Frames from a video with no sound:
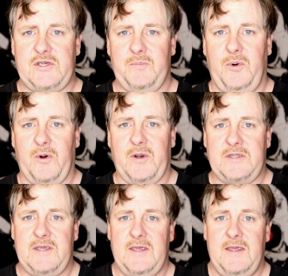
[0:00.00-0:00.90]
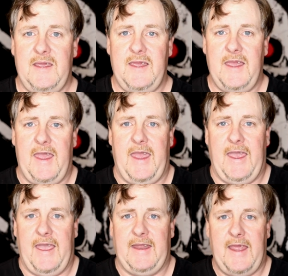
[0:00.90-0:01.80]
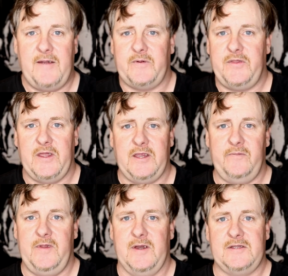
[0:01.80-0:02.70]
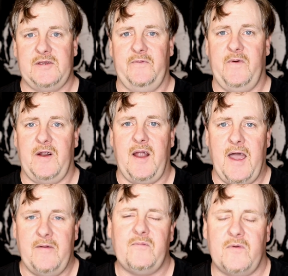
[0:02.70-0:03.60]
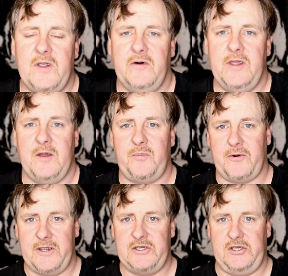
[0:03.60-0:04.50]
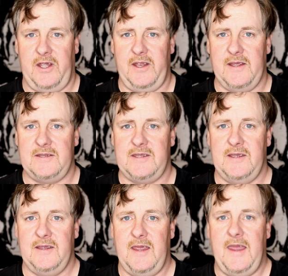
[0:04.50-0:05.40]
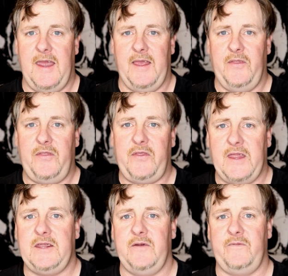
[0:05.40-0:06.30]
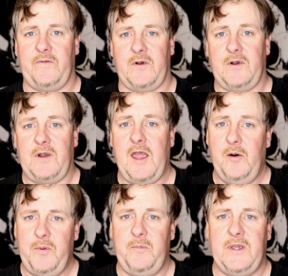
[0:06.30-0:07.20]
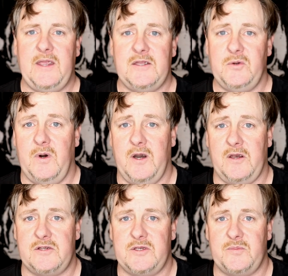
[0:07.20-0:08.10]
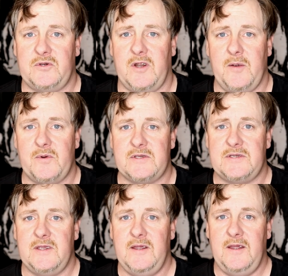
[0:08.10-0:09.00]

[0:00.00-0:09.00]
support and everything you've done so far. I really appreciate it. And thank you for helping me get to 100 subscribers.